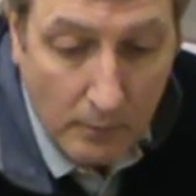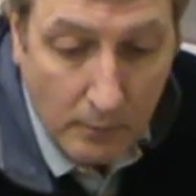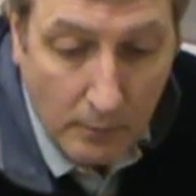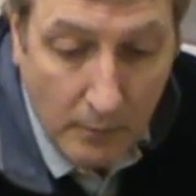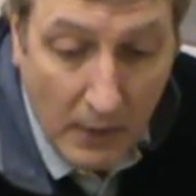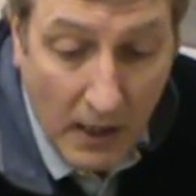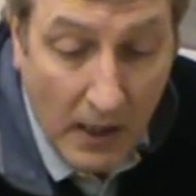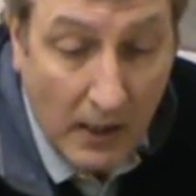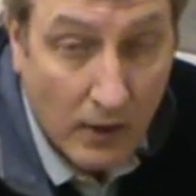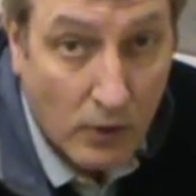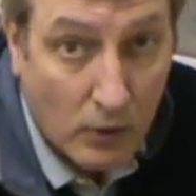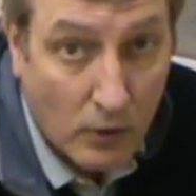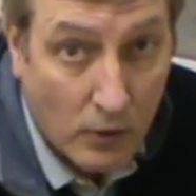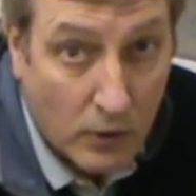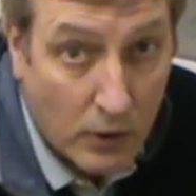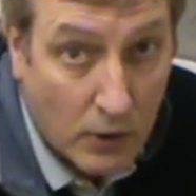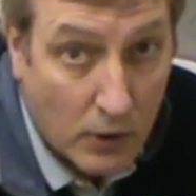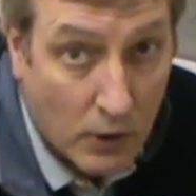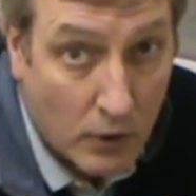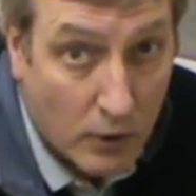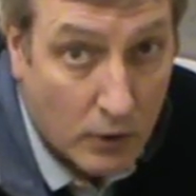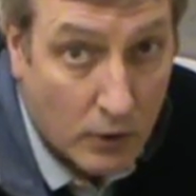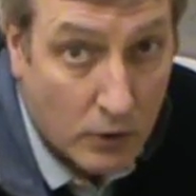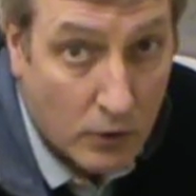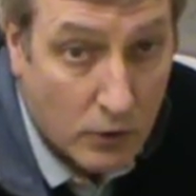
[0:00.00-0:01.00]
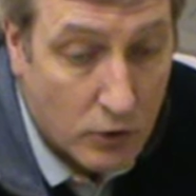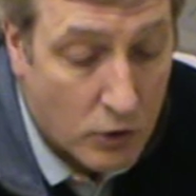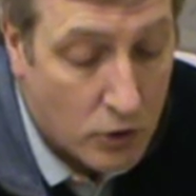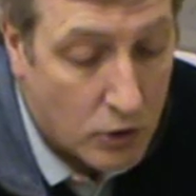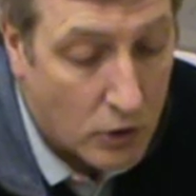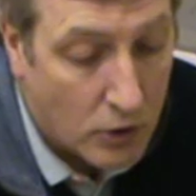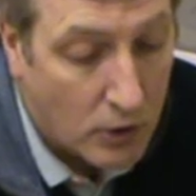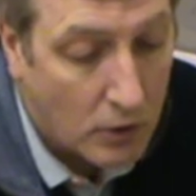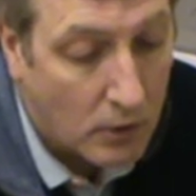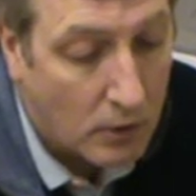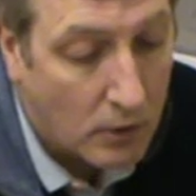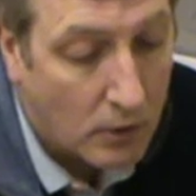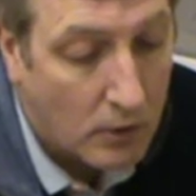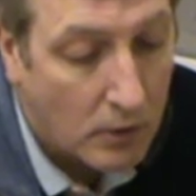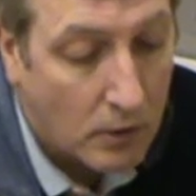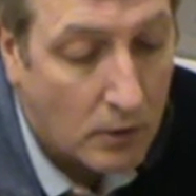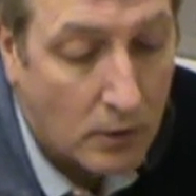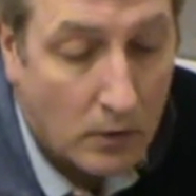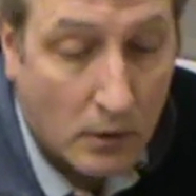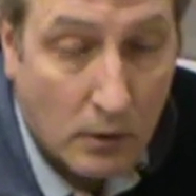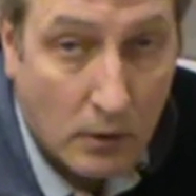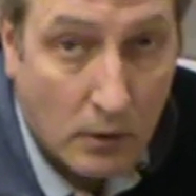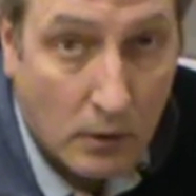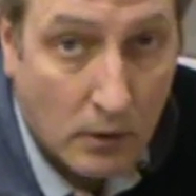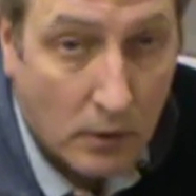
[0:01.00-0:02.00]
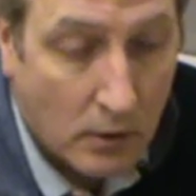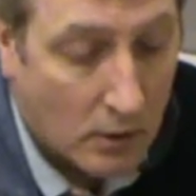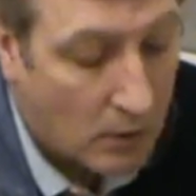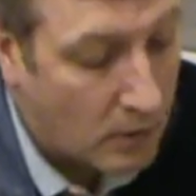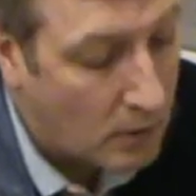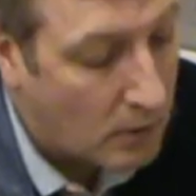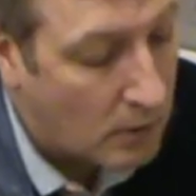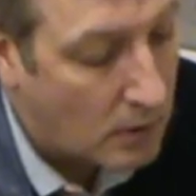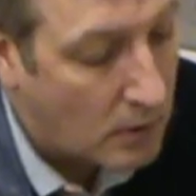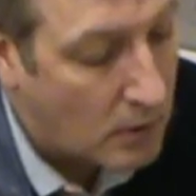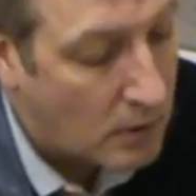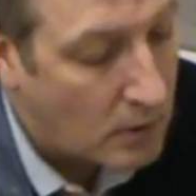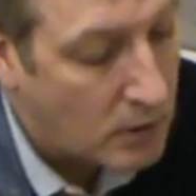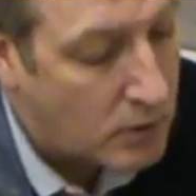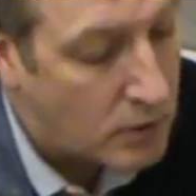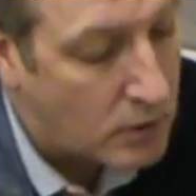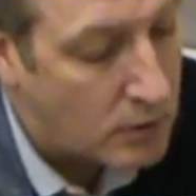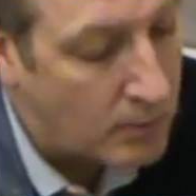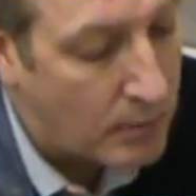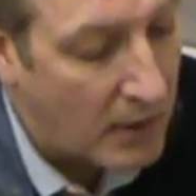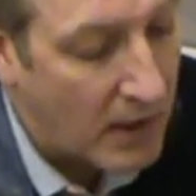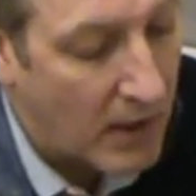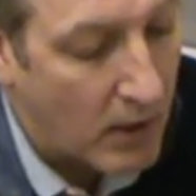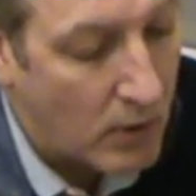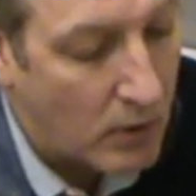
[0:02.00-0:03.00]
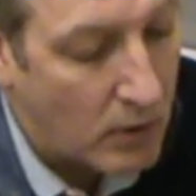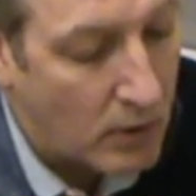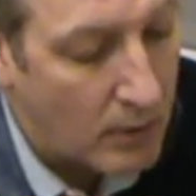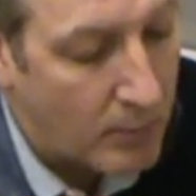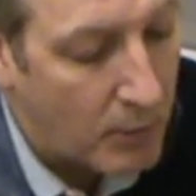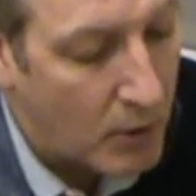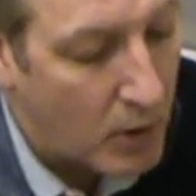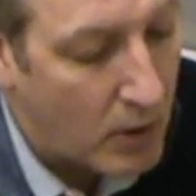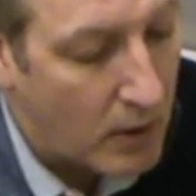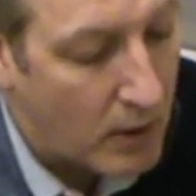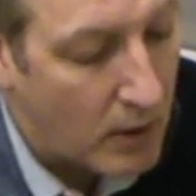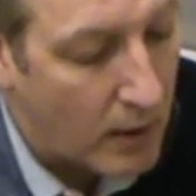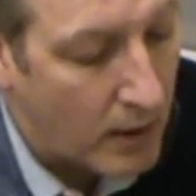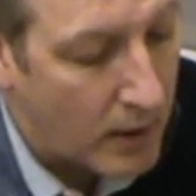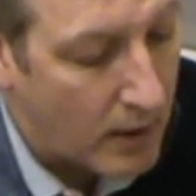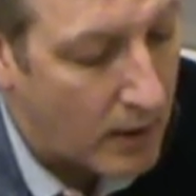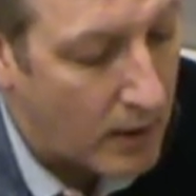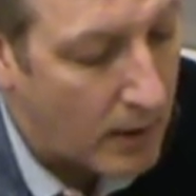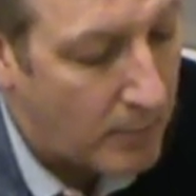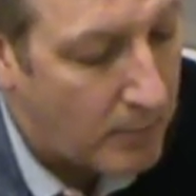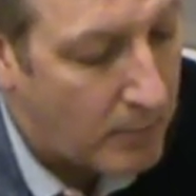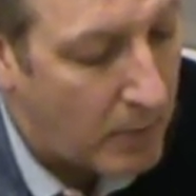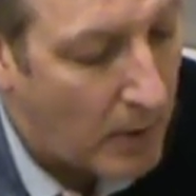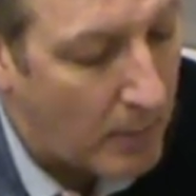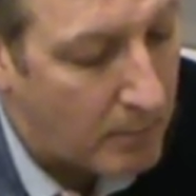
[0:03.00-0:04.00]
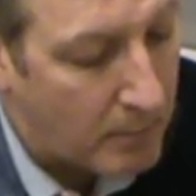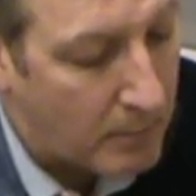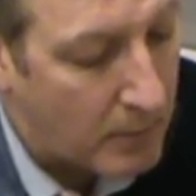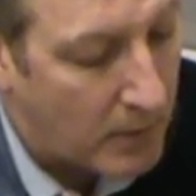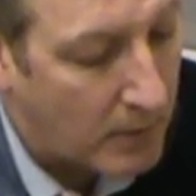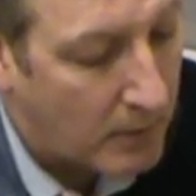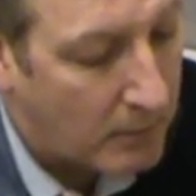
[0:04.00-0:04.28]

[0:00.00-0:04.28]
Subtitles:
back on the orange to bring on the boiler and pump.